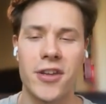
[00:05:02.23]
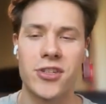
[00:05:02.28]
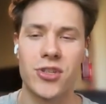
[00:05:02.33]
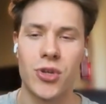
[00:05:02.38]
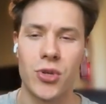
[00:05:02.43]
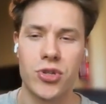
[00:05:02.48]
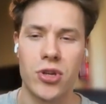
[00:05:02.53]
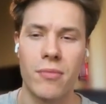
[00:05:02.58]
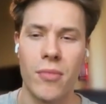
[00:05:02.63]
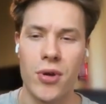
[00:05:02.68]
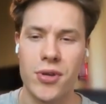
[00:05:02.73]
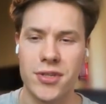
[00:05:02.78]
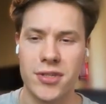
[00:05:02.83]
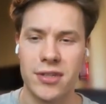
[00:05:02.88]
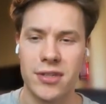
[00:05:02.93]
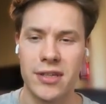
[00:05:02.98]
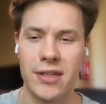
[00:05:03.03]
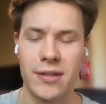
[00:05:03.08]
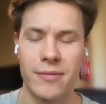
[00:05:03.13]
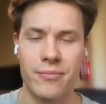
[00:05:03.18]
Because those are
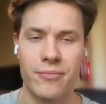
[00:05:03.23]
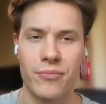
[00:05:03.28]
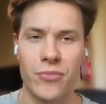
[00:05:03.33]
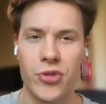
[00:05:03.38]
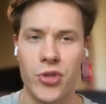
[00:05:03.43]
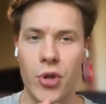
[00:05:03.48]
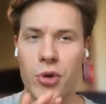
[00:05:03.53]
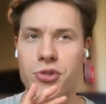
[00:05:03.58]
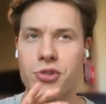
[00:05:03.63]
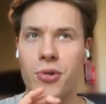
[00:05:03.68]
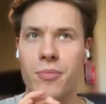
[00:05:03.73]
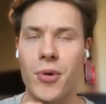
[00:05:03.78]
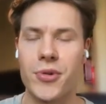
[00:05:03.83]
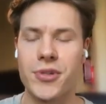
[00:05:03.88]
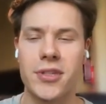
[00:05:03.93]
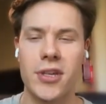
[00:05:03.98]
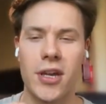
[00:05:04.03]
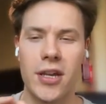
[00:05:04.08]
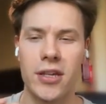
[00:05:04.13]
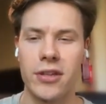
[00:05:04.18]

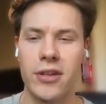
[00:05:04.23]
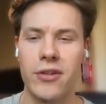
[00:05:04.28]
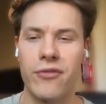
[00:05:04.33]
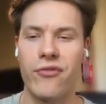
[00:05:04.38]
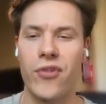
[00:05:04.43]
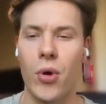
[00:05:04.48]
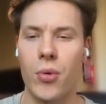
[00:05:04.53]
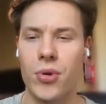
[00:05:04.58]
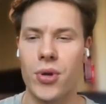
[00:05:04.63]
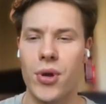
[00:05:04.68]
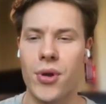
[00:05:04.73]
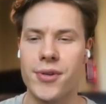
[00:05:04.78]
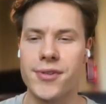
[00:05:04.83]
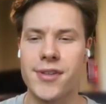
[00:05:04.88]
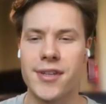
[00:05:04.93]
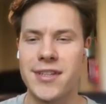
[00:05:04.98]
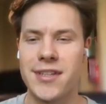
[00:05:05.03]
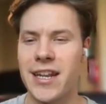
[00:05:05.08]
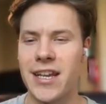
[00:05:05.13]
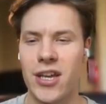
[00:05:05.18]
most likely phone
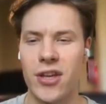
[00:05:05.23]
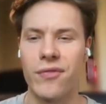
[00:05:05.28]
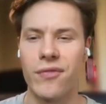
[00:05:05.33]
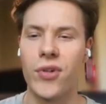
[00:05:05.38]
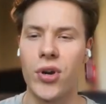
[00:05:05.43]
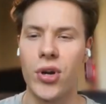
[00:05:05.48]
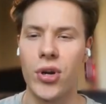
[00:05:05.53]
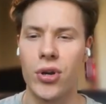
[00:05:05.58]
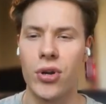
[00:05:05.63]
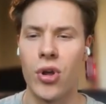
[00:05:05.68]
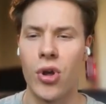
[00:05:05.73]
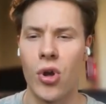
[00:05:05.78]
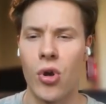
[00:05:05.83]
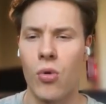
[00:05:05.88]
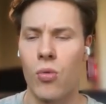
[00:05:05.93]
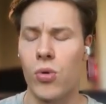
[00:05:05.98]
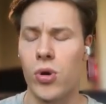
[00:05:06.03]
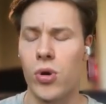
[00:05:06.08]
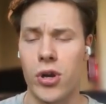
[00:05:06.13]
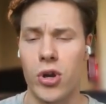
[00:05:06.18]
calls that didn't convert
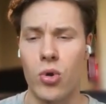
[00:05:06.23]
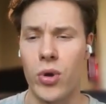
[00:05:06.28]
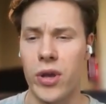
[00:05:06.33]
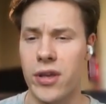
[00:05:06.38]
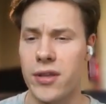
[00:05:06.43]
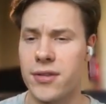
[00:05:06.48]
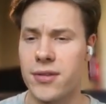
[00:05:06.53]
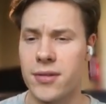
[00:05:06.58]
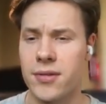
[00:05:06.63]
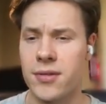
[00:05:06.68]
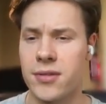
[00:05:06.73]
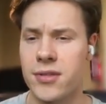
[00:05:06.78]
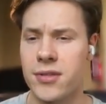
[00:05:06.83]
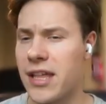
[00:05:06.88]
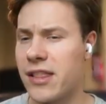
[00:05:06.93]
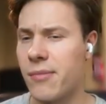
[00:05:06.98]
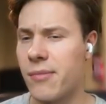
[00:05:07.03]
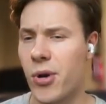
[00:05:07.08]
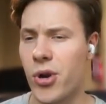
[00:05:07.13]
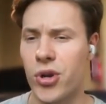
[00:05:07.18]
or a quick
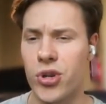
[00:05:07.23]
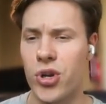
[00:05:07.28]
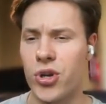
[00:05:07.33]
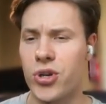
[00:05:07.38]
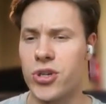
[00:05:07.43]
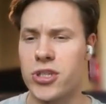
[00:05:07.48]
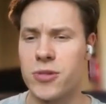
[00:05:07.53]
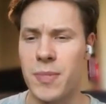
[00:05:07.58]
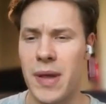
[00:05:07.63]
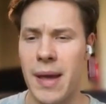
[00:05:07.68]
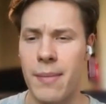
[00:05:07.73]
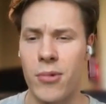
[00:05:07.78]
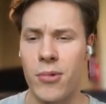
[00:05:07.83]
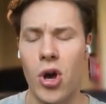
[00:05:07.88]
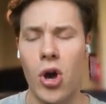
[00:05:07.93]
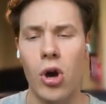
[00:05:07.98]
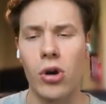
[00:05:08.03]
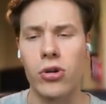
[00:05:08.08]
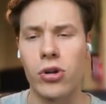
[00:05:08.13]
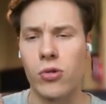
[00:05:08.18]
telemarketer,
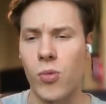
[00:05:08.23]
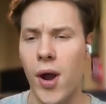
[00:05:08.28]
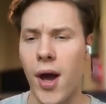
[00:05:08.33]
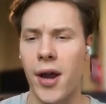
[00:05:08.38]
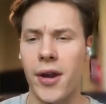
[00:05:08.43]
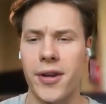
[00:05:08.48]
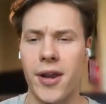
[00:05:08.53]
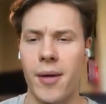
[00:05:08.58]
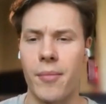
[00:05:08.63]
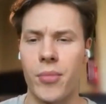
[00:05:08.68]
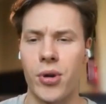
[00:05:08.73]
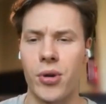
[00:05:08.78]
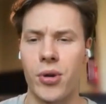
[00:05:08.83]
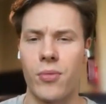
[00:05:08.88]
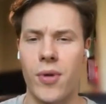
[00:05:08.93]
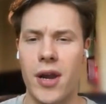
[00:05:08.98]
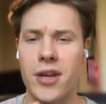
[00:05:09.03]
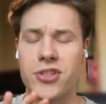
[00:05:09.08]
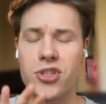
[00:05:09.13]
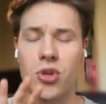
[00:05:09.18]
spam call, or wrong
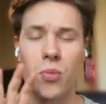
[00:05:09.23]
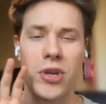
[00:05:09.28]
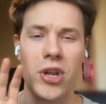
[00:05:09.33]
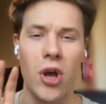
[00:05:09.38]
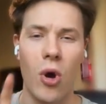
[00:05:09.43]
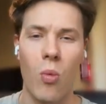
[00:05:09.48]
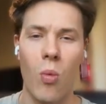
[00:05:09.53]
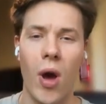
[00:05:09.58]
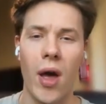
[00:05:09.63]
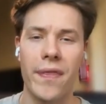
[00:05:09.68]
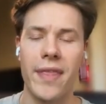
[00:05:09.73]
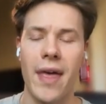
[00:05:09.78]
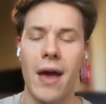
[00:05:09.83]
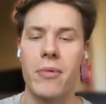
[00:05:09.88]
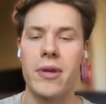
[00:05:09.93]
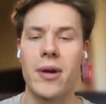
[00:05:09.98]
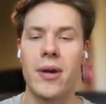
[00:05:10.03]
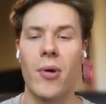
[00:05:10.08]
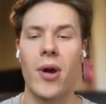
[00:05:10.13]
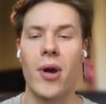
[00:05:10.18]
number, right? So we don't want
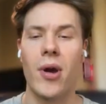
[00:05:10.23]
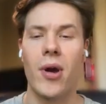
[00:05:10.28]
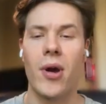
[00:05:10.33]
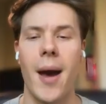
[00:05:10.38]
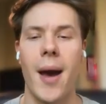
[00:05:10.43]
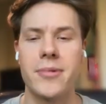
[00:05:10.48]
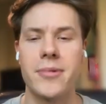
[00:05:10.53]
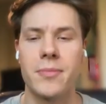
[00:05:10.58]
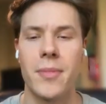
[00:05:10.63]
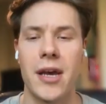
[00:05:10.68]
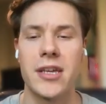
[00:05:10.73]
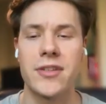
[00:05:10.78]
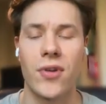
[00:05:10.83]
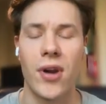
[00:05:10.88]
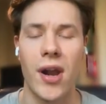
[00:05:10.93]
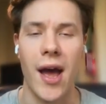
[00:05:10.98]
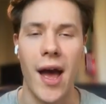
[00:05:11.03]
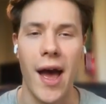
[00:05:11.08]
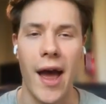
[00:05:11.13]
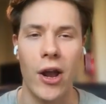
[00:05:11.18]
that. We want to
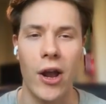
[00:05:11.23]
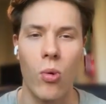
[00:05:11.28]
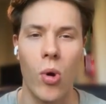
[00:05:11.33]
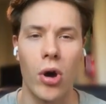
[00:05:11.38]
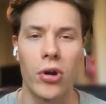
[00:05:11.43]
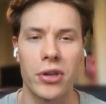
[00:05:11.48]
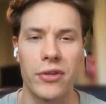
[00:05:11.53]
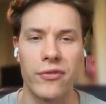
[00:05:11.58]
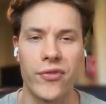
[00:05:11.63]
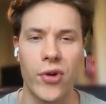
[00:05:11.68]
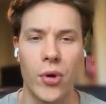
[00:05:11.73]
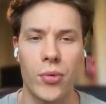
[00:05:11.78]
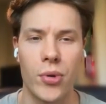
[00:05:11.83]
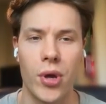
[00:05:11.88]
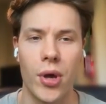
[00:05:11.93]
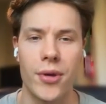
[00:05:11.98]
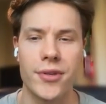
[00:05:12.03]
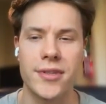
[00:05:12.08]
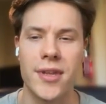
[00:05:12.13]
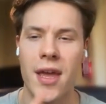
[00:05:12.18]
optimize for high quality
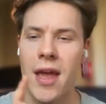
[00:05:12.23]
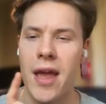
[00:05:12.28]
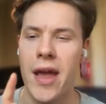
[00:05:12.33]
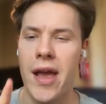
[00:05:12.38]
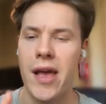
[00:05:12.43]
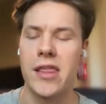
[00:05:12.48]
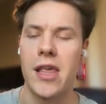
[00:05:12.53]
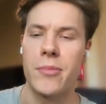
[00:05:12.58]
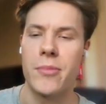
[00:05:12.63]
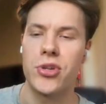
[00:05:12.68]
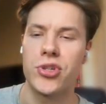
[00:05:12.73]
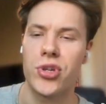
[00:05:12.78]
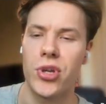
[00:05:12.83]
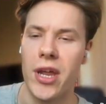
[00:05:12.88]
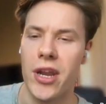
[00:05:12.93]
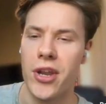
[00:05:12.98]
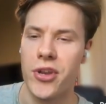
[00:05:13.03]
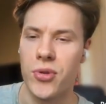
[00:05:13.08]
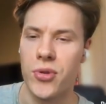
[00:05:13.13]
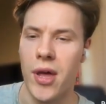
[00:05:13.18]
phone calls. Let me
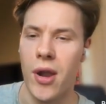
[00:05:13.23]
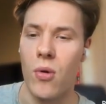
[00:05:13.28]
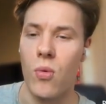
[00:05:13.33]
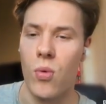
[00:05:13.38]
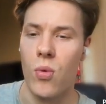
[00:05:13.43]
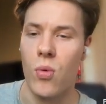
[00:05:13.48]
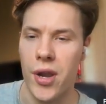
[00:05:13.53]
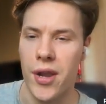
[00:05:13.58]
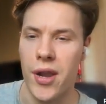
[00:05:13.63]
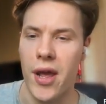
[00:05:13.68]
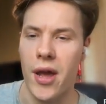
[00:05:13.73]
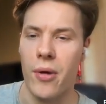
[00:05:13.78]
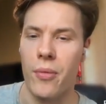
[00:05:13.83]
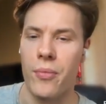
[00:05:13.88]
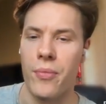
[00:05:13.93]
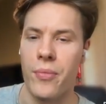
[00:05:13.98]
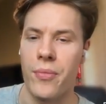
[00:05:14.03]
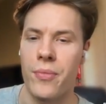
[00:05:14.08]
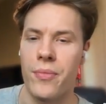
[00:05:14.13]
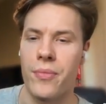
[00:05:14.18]
show you how to do that right now.
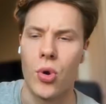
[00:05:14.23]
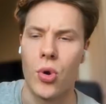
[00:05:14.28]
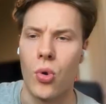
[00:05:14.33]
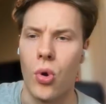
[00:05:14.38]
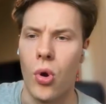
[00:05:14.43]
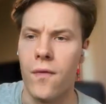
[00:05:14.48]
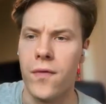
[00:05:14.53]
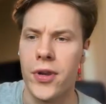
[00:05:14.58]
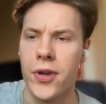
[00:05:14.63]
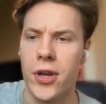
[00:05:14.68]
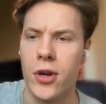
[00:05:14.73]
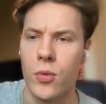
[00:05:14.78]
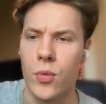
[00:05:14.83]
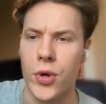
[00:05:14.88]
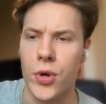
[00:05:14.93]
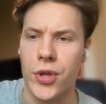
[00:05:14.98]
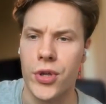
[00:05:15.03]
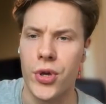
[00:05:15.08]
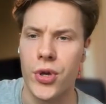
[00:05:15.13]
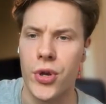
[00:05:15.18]
So over
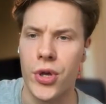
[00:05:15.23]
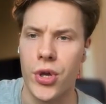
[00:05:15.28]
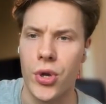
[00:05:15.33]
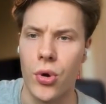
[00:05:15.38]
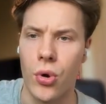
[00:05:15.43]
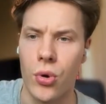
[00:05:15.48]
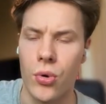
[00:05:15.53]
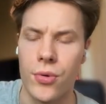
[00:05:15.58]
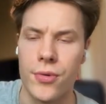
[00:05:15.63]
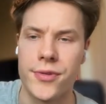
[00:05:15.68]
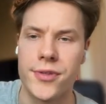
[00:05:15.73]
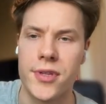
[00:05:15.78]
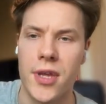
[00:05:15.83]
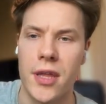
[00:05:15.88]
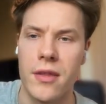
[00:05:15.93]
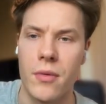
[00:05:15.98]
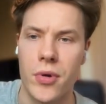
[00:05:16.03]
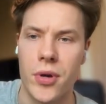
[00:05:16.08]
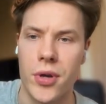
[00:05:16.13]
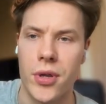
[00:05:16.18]
here, we're going to go to
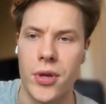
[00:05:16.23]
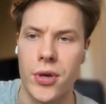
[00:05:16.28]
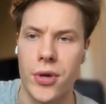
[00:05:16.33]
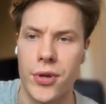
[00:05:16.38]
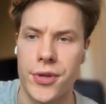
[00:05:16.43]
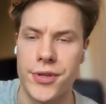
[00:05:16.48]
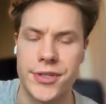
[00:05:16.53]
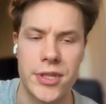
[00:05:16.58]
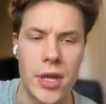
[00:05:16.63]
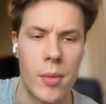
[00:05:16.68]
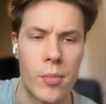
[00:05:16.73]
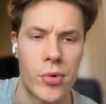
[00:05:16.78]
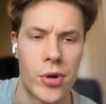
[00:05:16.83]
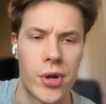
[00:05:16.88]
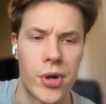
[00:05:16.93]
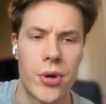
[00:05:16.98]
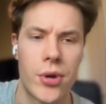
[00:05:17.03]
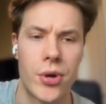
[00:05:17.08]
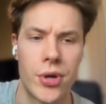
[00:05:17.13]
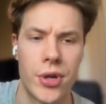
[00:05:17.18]
goals, and then we're going to go to
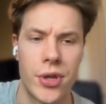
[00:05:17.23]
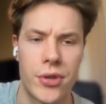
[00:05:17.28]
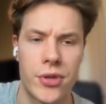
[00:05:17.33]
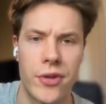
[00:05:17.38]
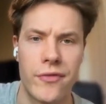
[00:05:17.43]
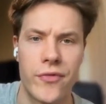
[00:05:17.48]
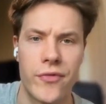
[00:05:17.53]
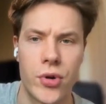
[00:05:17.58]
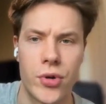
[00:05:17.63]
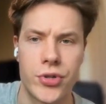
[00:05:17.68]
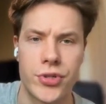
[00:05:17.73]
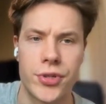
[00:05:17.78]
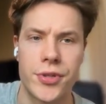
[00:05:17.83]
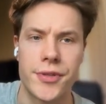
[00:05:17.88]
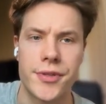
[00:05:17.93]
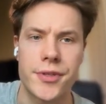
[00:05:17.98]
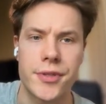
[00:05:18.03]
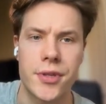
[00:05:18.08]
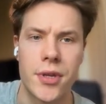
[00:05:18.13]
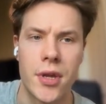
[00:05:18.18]
summary underneath
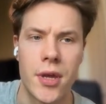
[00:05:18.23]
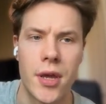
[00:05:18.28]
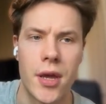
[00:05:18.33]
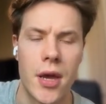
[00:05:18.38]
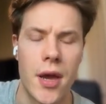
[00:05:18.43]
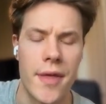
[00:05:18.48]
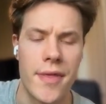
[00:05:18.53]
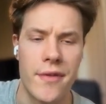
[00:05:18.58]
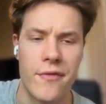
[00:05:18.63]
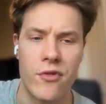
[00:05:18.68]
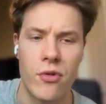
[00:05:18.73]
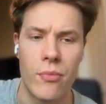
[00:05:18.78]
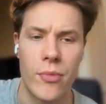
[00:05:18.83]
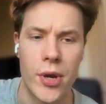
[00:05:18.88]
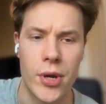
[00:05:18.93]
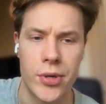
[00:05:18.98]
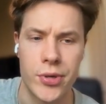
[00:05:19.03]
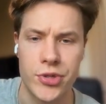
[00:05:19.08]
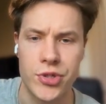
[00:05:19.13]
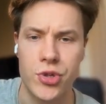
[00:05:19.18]
conversions. And then
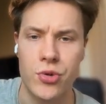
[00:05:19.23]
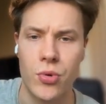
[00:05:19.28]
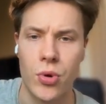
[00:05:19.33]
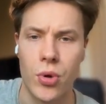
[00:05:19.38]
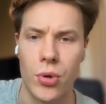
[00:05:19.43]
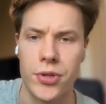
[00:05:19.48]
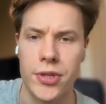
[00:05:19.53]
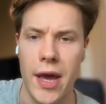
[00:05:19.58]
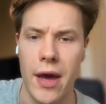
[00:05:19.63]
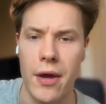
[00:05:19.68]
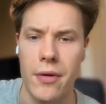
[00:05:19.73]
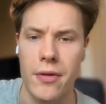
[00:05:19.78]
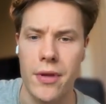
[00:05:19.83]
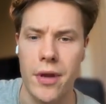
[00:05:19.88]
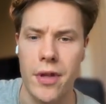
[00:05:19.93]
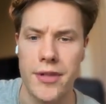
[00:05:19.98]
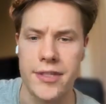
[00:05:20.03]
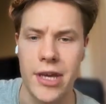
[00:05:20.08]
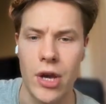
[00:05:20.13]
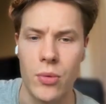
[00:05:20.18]
from there, just scroll
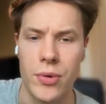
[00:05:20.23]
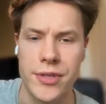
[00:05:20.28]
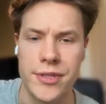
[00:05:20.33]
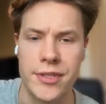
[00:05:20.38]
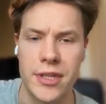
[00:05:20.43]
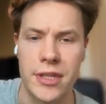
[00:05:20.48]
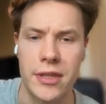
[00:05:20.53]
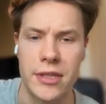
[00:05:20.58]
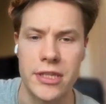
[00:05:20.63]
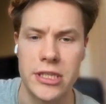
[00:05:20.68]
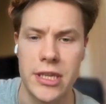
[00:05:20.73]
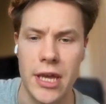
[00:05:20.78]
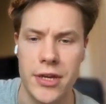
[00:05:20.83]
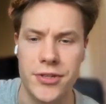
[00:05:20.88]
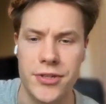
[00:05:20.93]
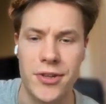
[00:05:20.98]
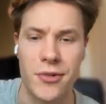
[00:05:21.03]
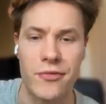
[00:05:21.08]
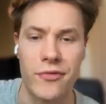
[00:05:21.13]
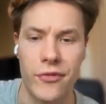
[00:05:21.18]
down until we see the
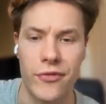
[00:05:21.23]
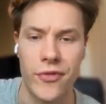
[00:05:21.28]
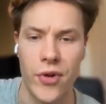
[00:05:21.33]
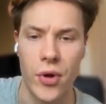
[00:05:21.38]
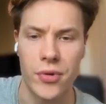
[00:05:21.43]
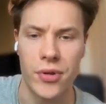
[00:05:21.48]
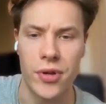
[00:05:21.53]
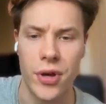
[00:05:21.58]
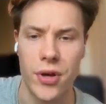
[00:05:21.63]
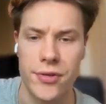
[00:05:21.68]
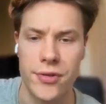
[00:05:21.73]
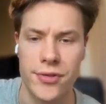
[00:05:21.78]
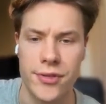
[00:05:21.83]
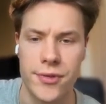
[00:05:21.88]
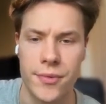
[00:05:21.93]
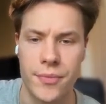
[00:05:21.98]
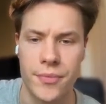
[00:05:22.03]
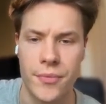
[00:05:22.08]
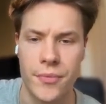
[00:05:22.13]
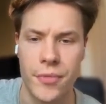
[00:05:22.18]
section for phone
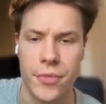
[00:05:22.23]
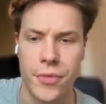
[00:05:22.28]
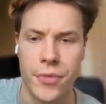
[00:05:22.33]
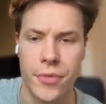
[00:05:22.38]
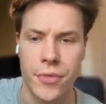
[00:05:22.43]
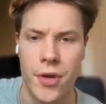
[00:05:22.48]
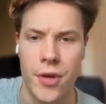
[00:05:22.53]
calls.